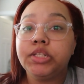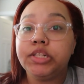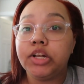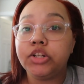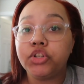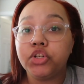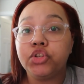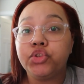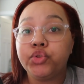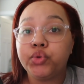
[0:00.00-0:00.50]

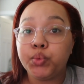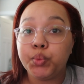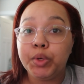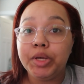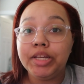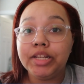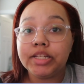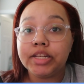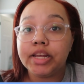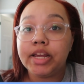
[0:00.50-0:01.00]
such a
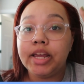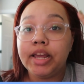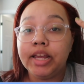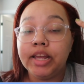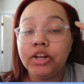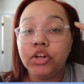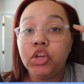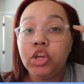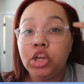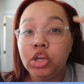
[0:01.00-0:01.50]
sweet
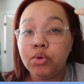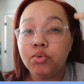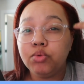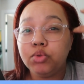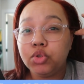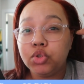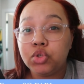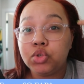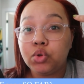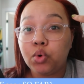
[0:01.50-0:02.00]
and
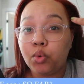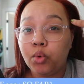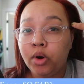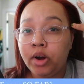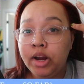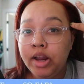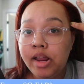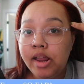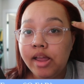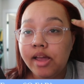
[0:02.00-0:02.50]
cute
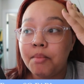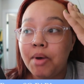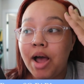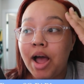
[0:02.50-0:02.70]
story.